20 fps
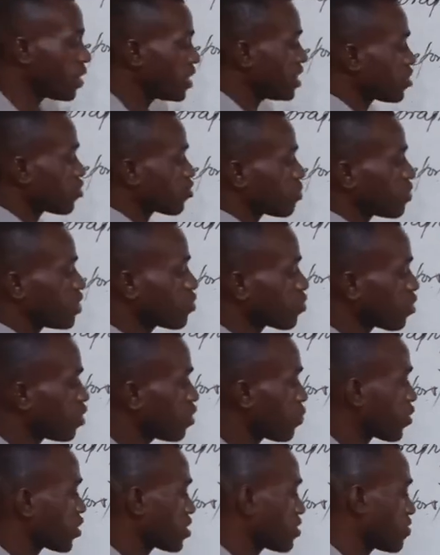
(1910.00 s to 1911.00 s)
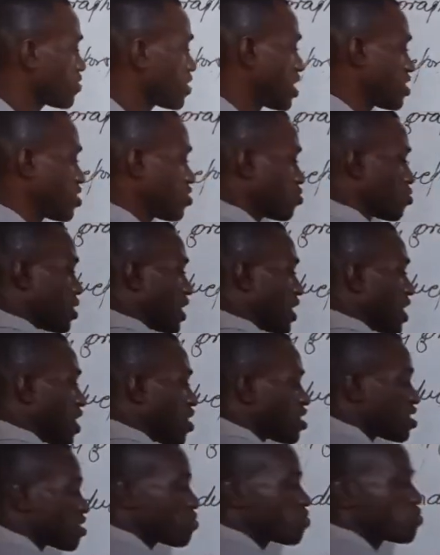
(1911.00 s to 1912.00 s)
when it remains only positive charges, you can now
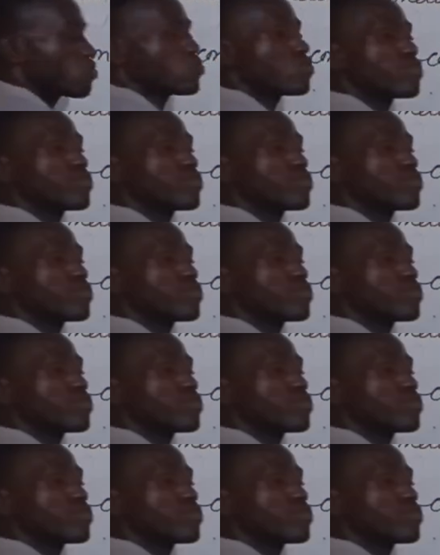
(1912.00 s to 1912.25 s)
remove